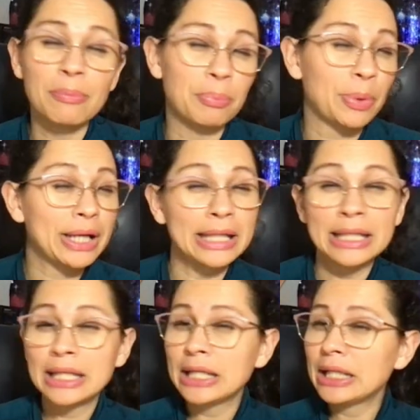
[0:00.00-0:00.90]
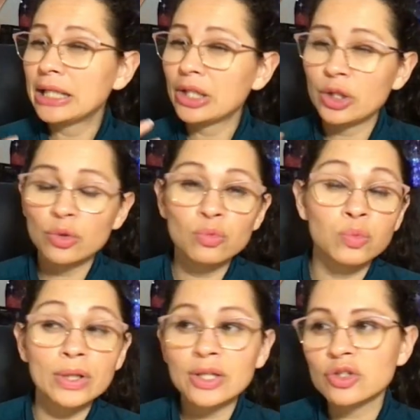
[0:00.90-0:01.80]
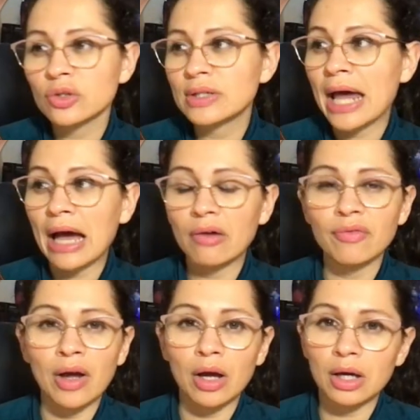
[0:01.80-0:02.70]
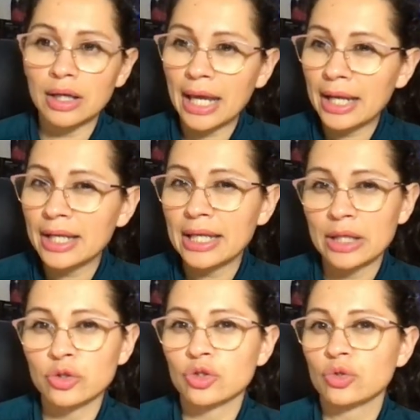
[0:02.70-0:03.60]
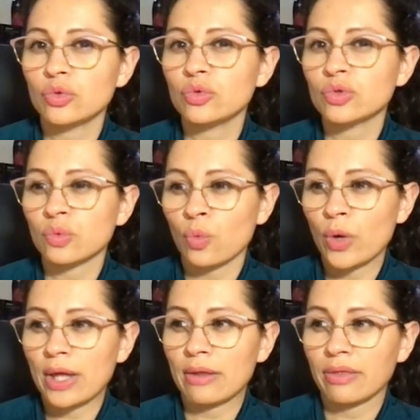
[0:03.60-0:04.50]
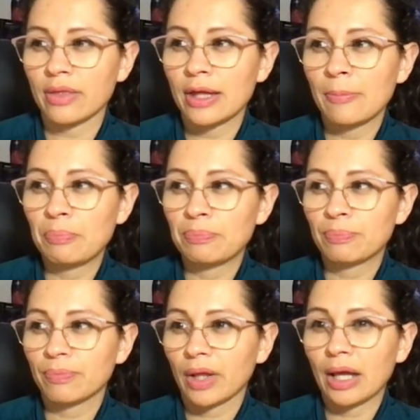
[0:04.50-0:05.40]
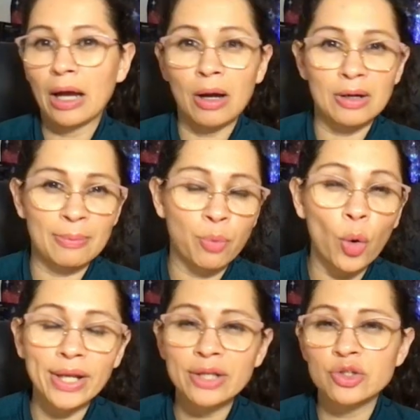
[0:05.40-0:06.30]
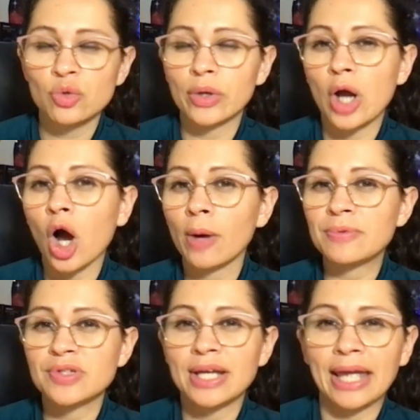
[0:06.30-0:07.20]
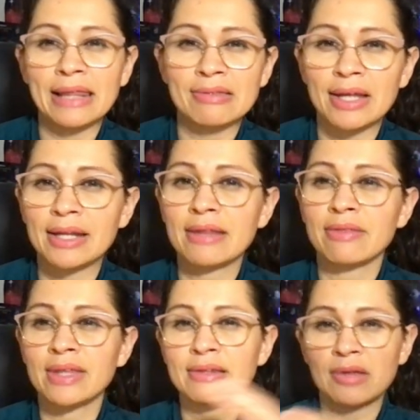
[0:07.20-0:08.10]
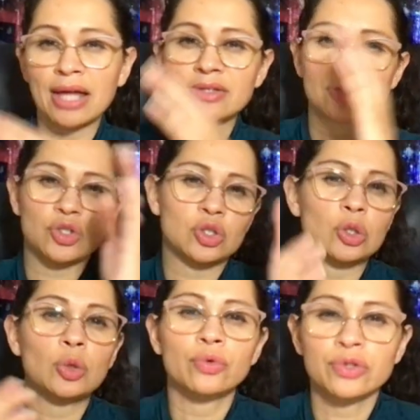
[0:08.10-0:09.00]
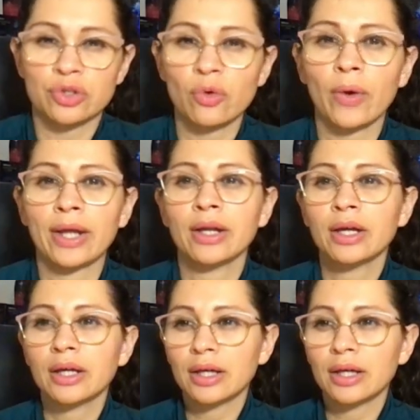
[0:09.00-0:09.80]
it. But you really shouldn't have any issues with pointing to an object and letting the lens slew to it.